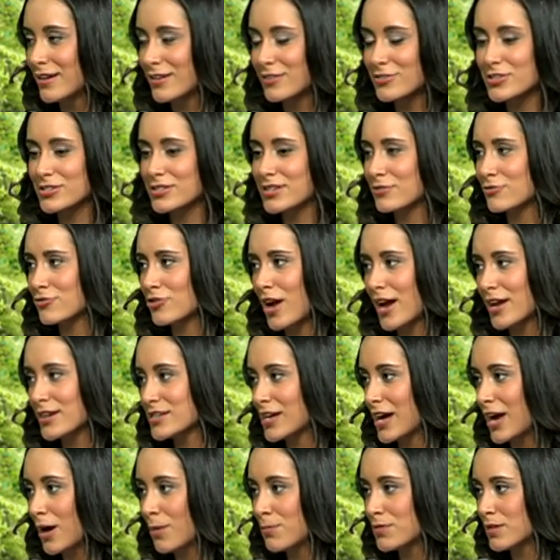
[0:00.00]
just trying to
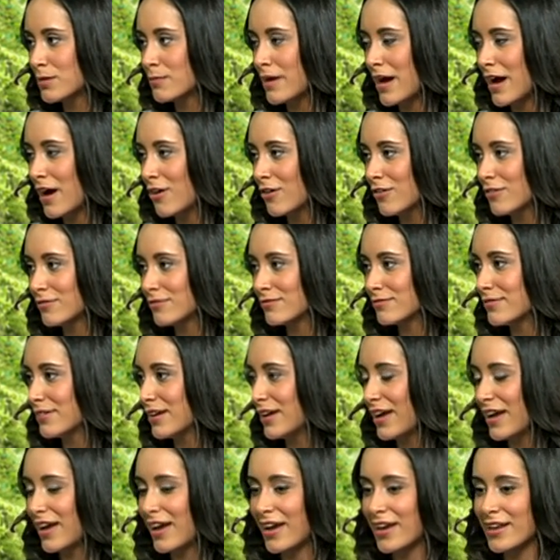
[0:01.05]
help them out.
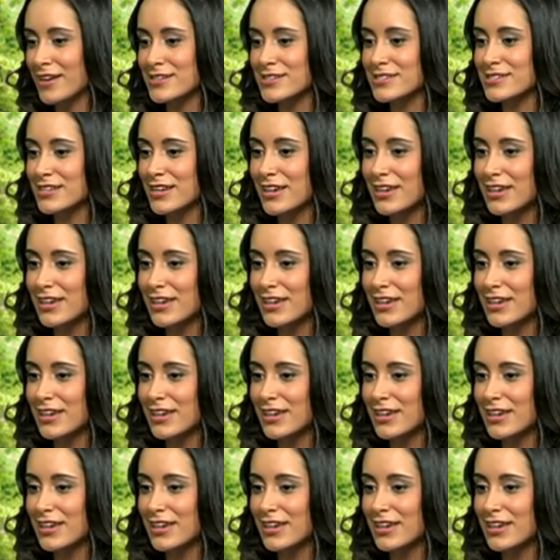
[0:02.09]
And